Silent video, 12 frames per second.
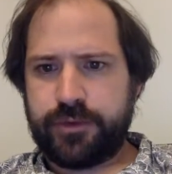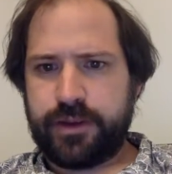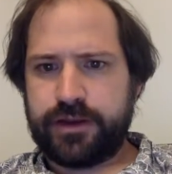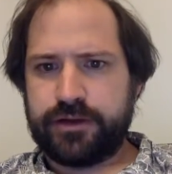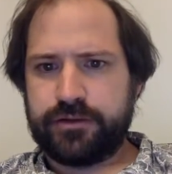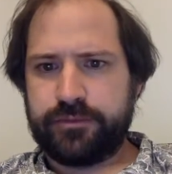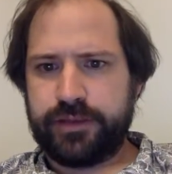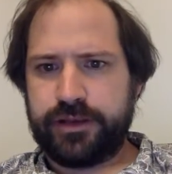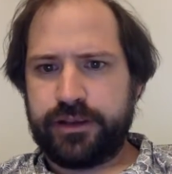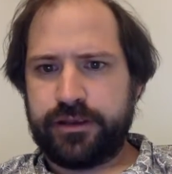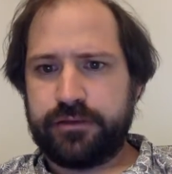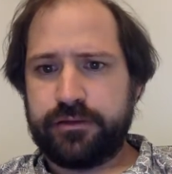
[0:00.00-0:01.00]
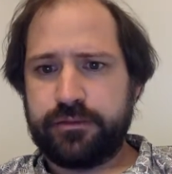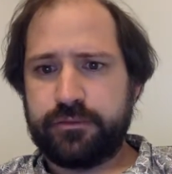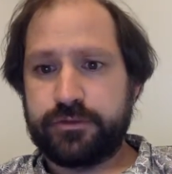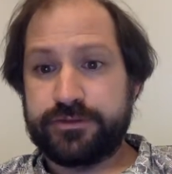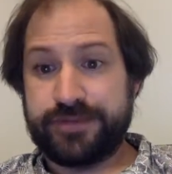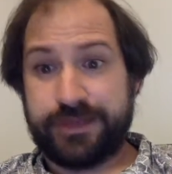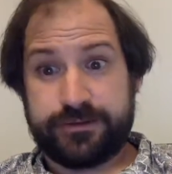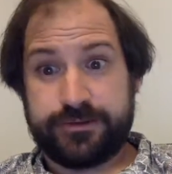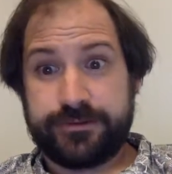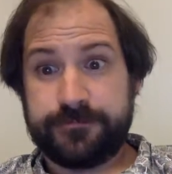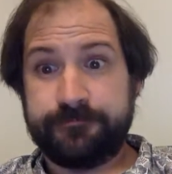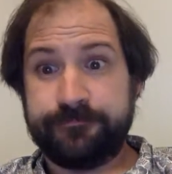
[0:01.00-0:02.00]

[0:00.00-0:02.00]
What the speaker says: granular media presents,